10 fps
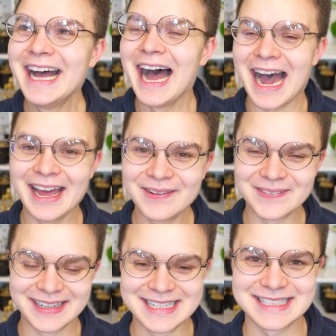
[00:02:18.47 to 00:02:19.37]
I don't
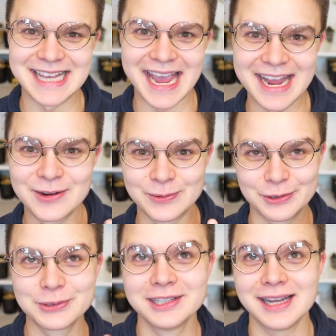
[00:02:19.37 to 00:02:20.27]
wanna say
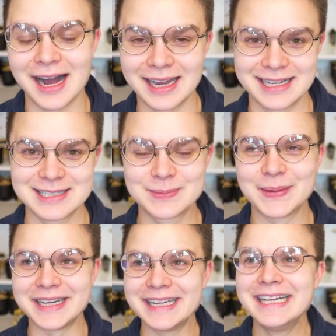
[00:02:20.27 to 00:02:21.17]
crudely honest,
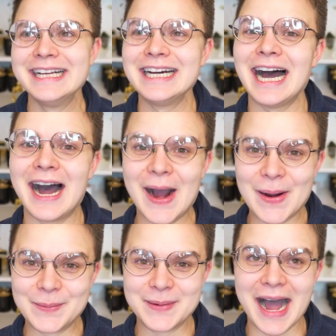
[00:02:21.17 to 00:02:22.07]
but
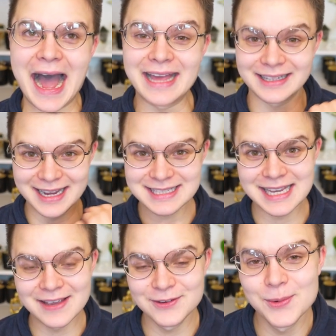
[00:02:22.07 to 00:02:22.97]
um, I like to
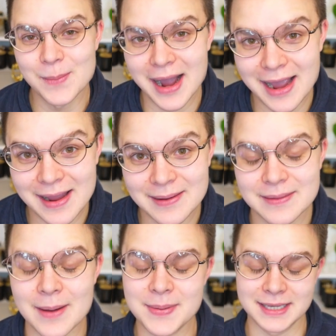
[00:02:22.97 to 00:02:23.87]
give you my
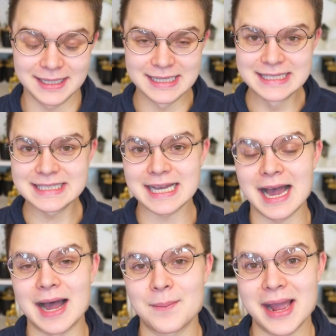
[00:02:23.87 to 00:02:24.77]
opinions,
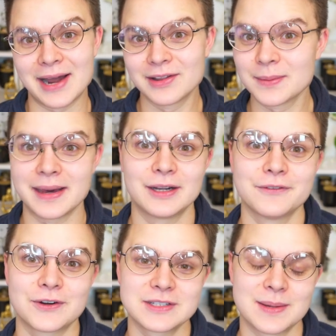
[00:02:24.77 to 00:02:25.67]
um, my out of the bottle
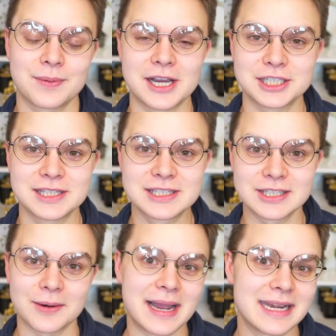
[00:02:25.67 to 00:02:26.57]
first impressions,
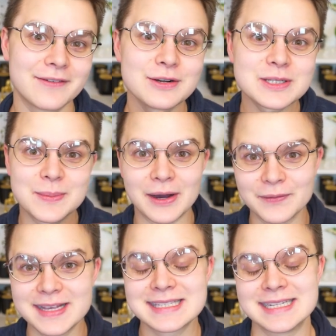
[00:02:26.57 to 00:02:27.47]
so I never smell
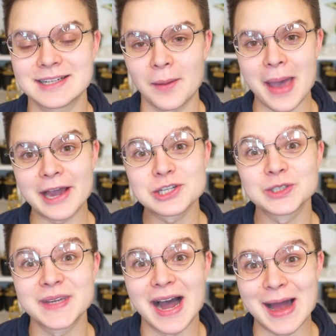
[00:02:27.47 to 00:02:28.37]
these until I'm
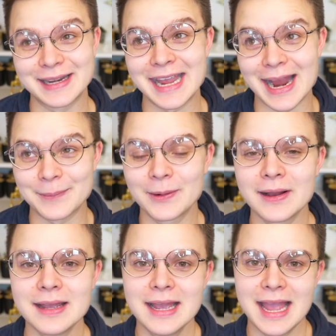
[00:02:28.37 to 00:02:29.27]
actually on camera,